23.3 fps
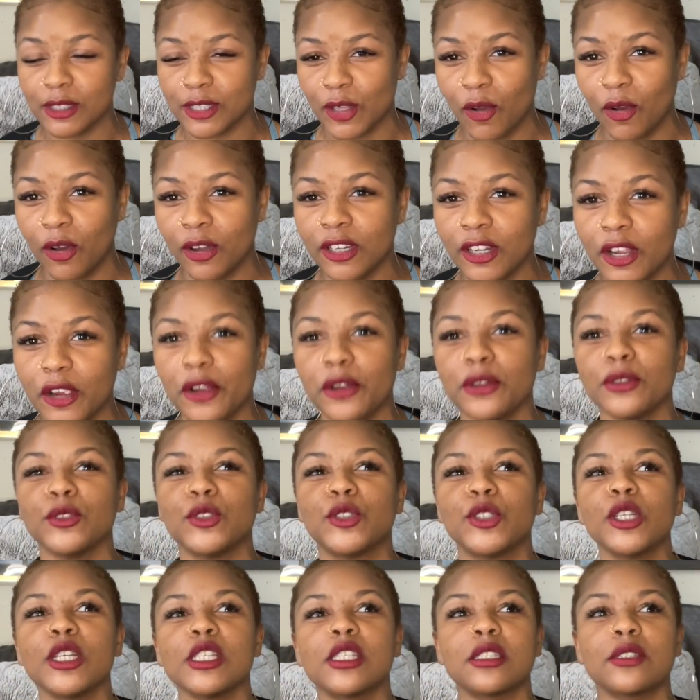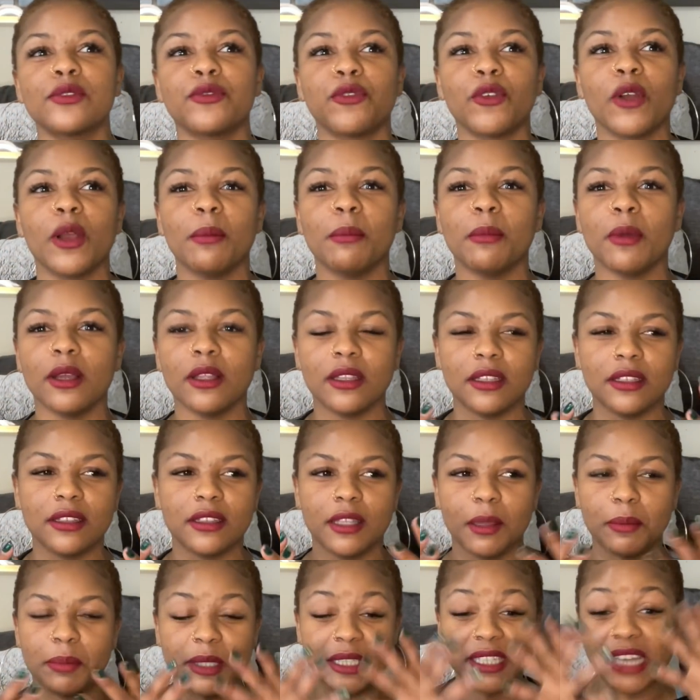on her just from
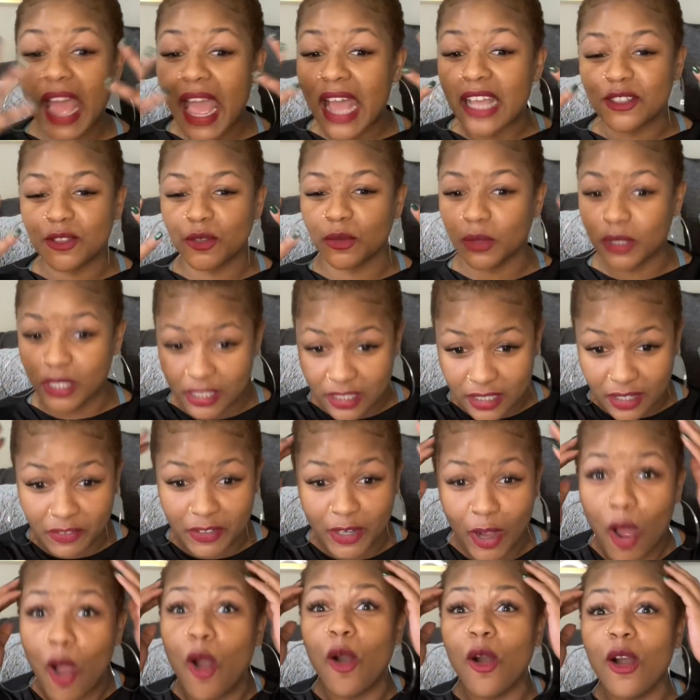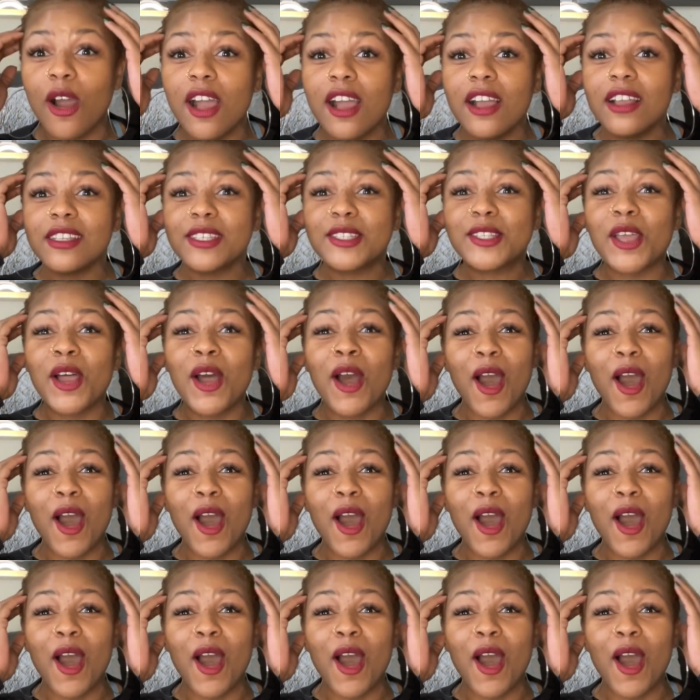the bedazzledness of it all. So,